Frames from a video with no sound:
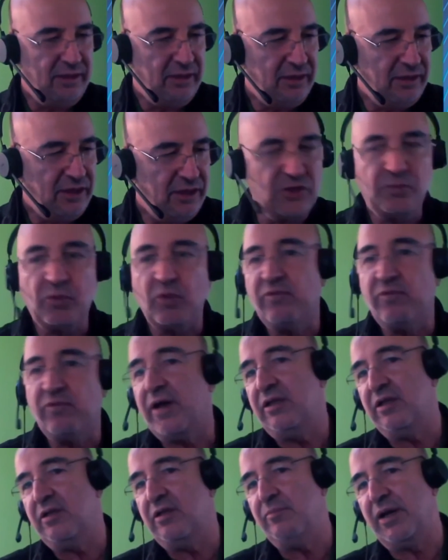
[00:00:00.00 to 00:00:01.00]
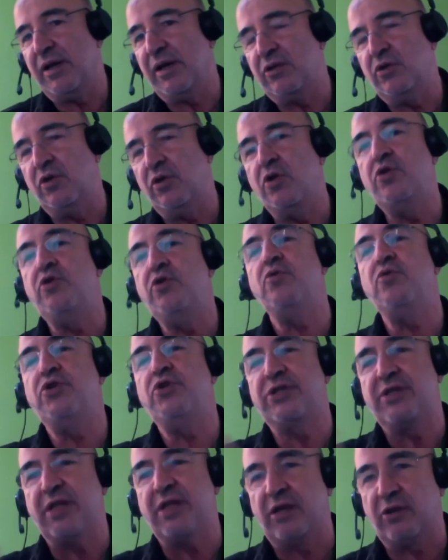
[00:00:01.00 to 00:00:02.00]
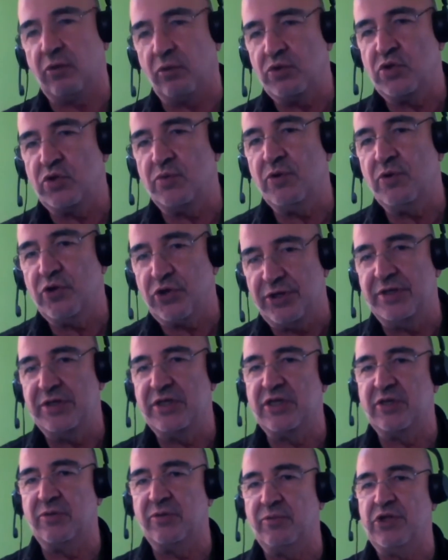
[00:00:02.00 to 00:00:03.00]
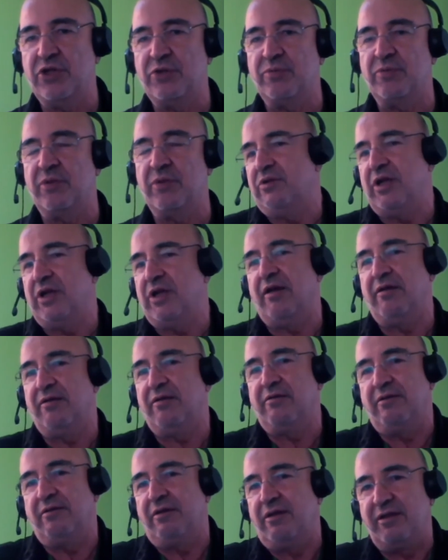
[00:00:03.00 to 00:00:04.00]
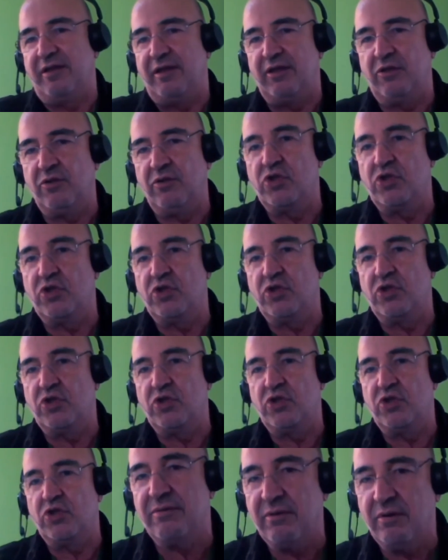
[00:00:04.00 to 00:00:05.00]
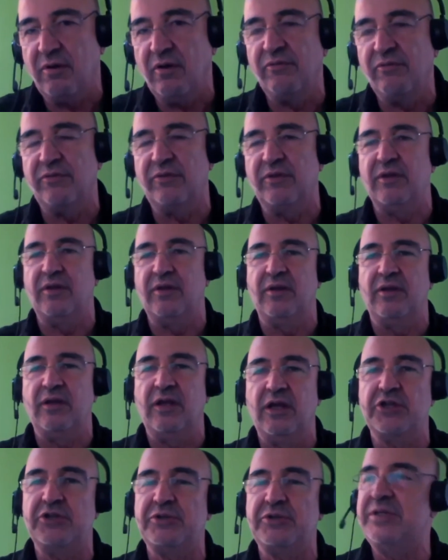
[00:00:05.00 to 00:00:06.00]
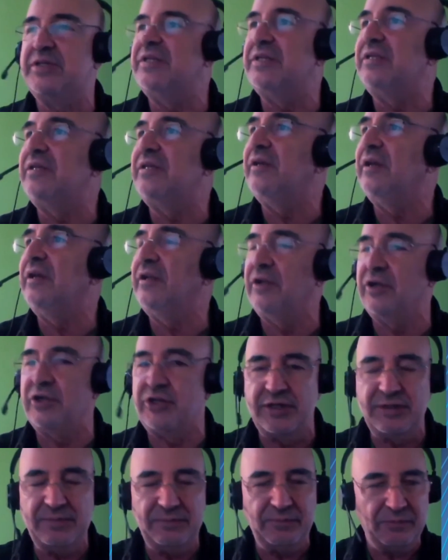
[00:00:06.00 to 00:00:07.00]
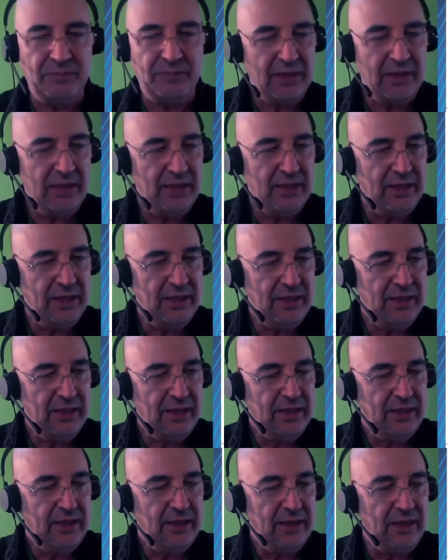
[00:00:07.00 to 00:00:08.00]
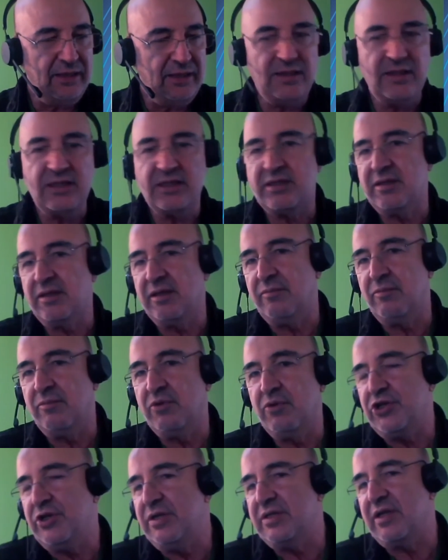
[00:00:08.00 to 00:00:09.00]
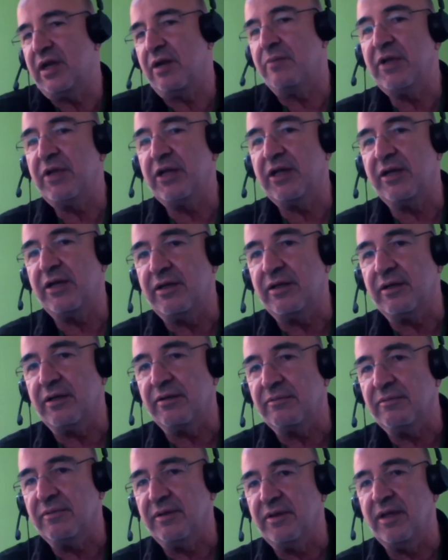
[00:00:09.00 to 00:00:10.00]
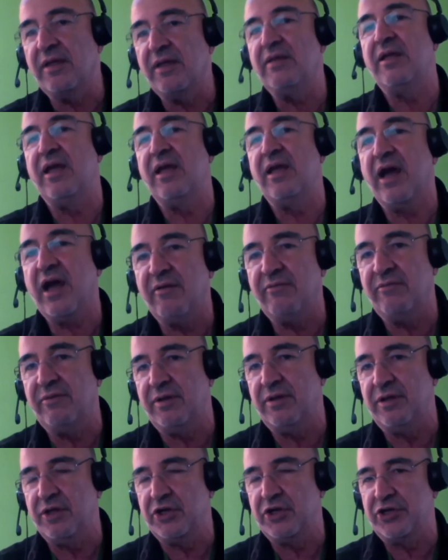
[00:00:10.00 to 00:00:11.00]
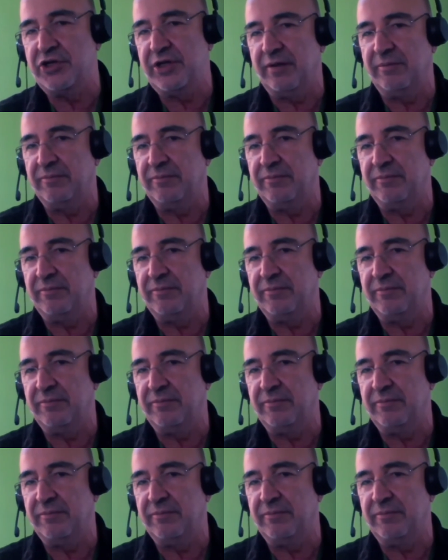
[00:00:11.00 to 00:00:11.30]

is provided by the huge synchronous machines, which are, I think, the source of the electricity energy. And these machines are mechanical. Then they have an inertia.